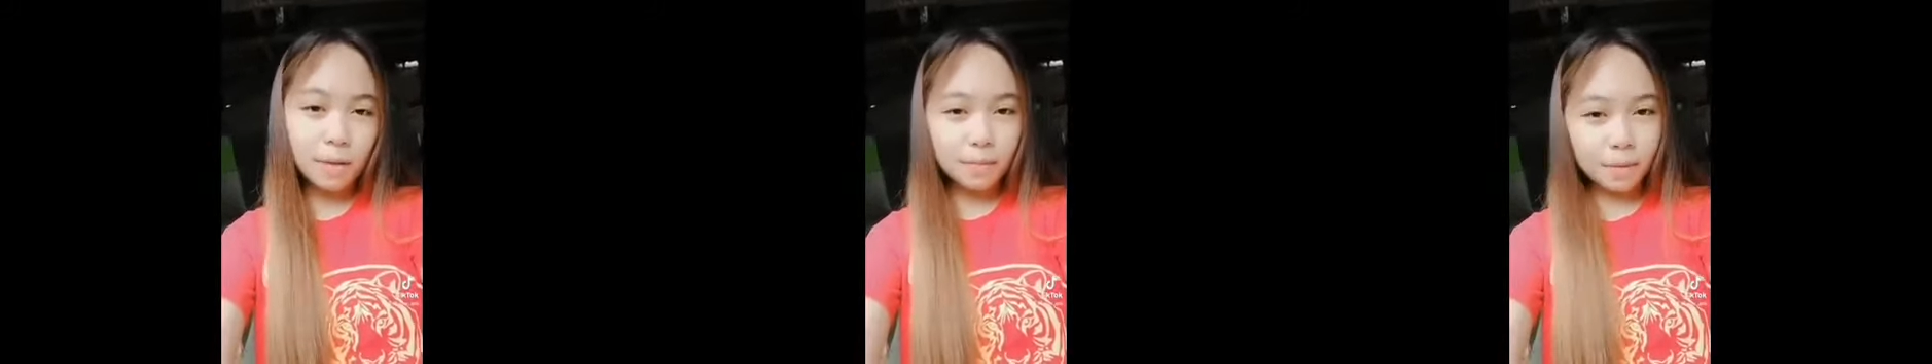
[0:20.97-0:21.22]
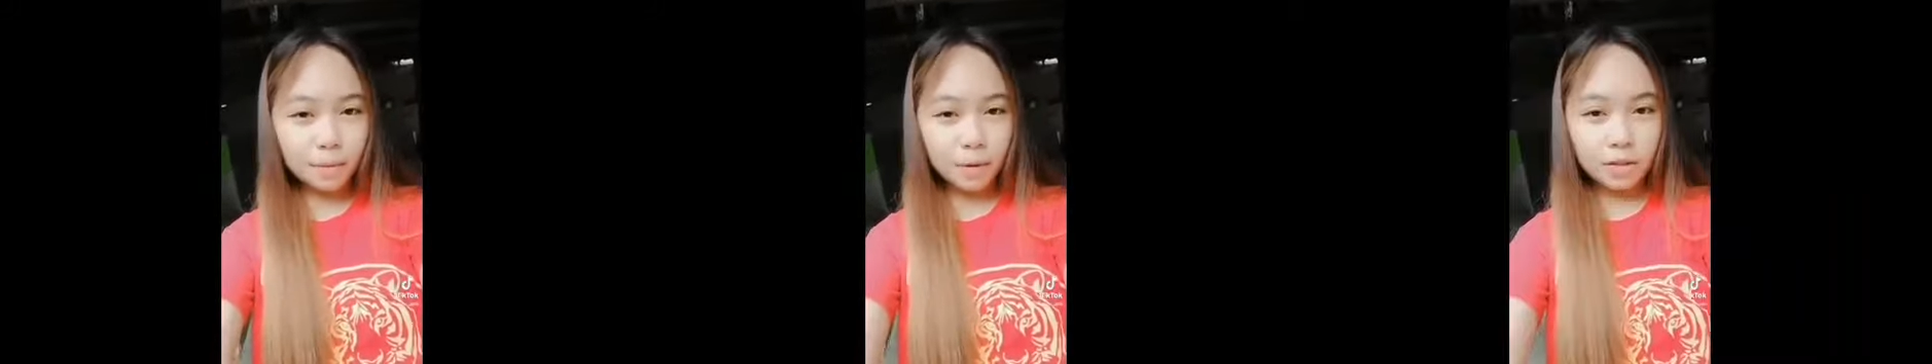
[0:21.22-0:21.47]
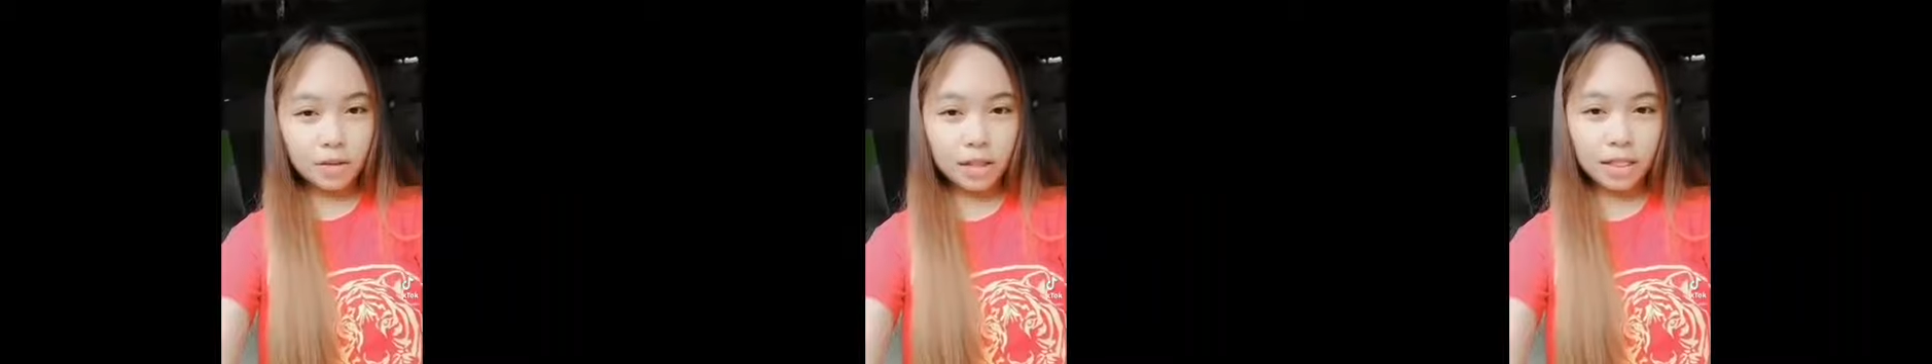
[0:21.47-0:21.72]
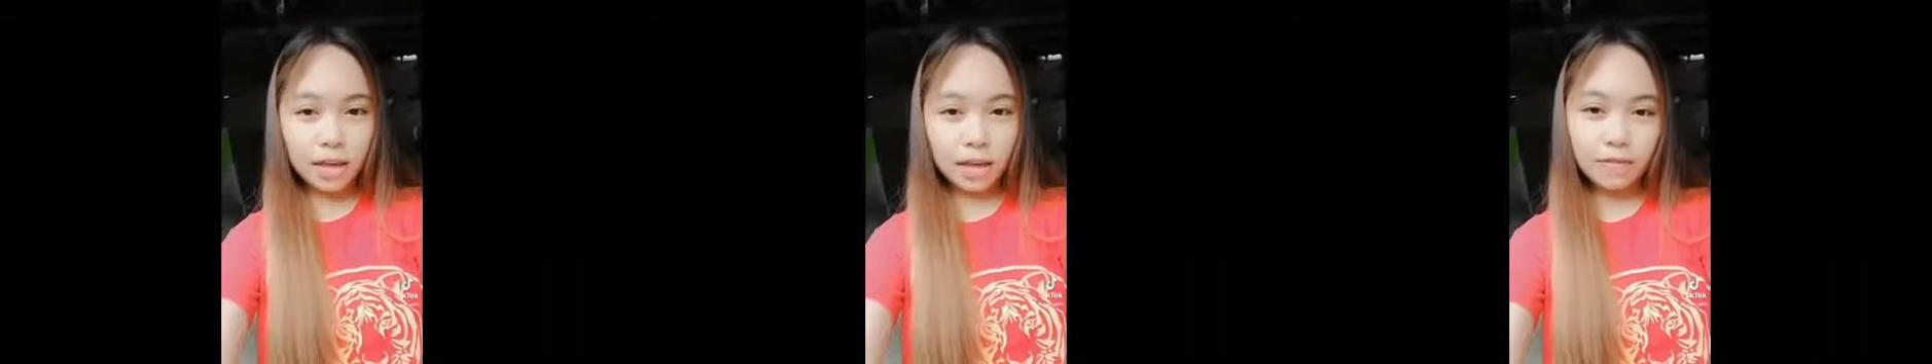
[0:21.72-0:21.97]
My motto
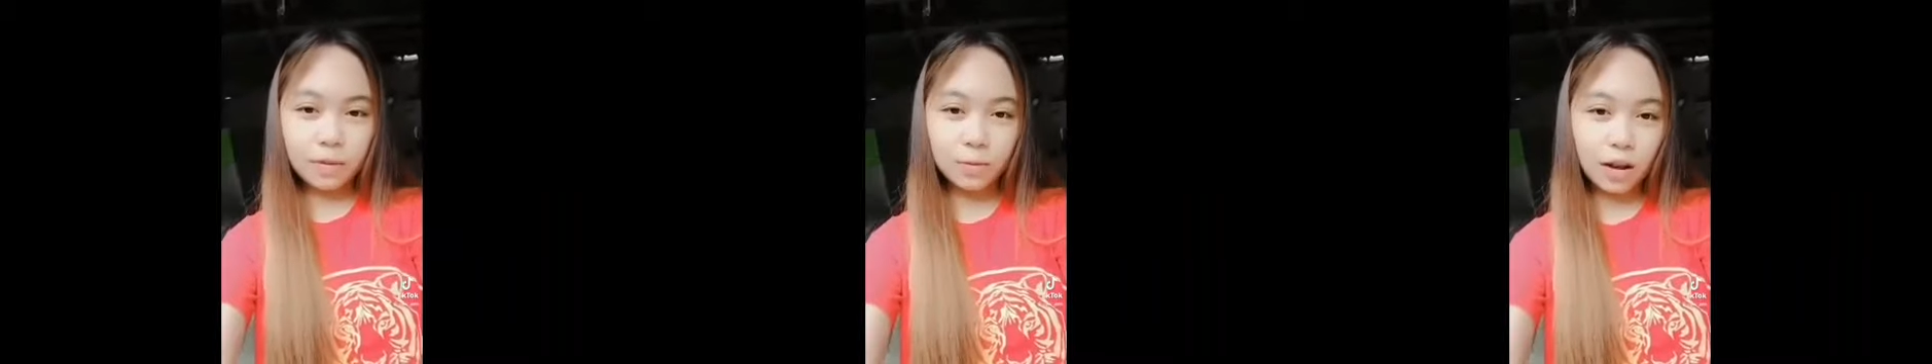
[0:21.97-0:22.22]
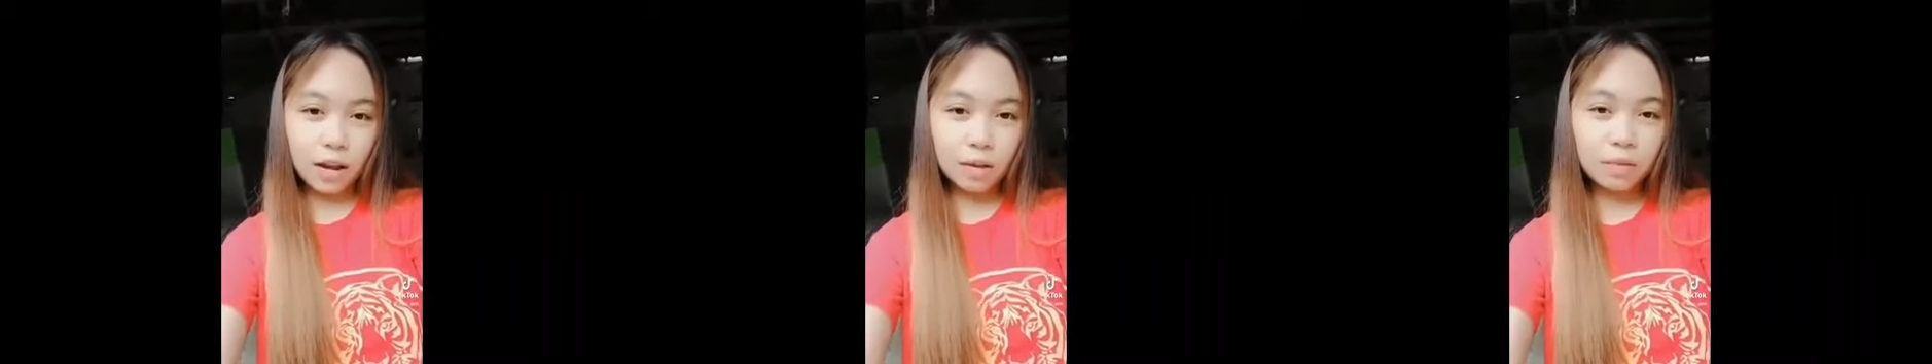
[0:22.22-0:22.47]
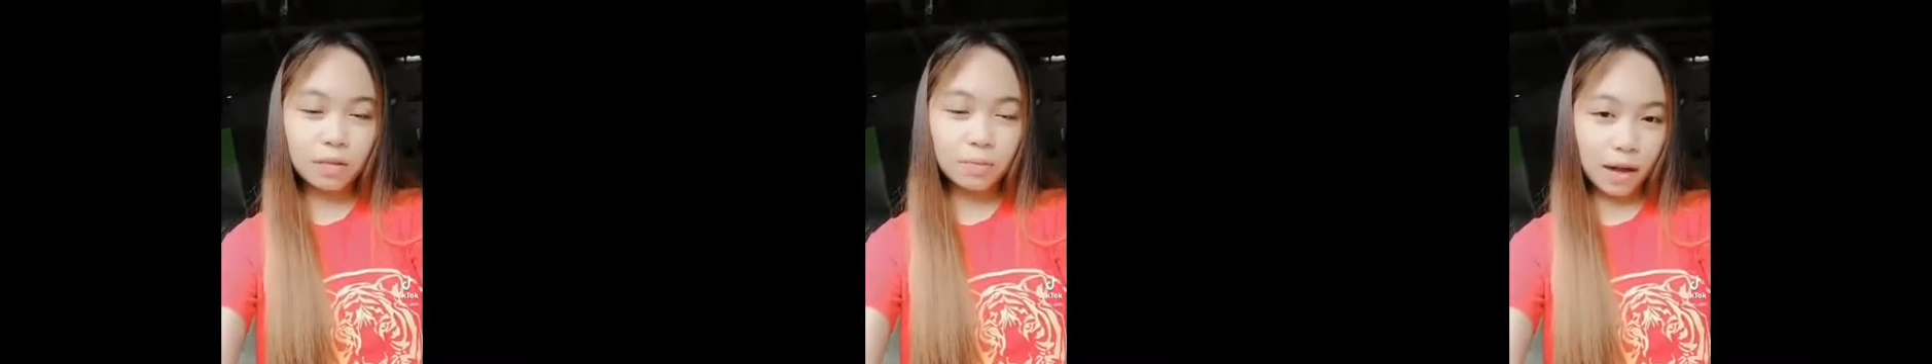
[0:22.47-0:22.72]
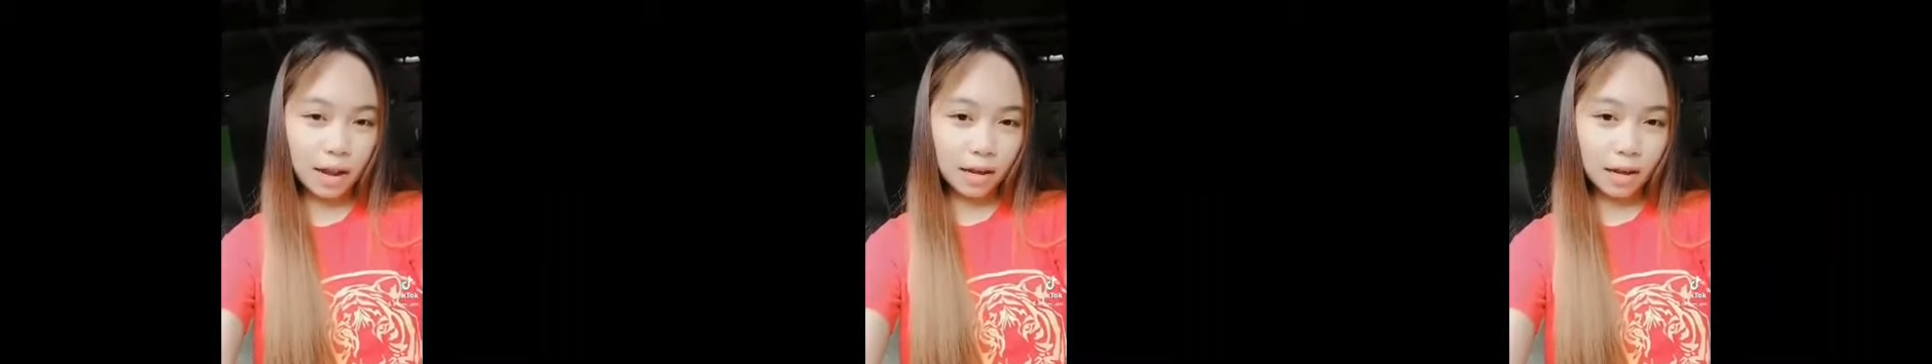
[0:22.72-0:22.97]
in life is wala nang mas
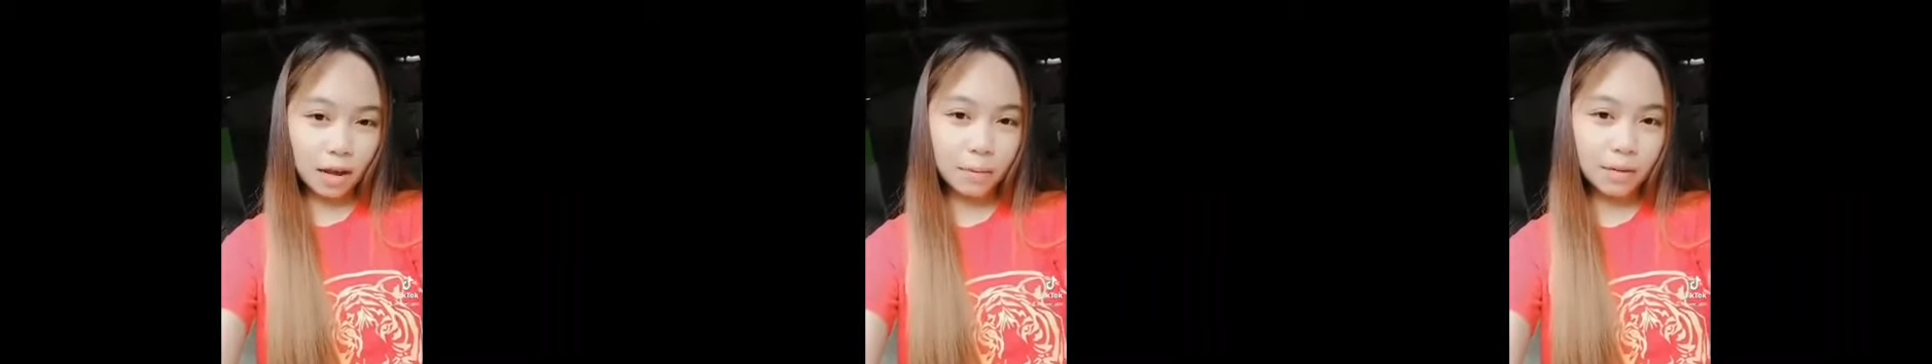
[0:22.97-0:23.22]
mahalaga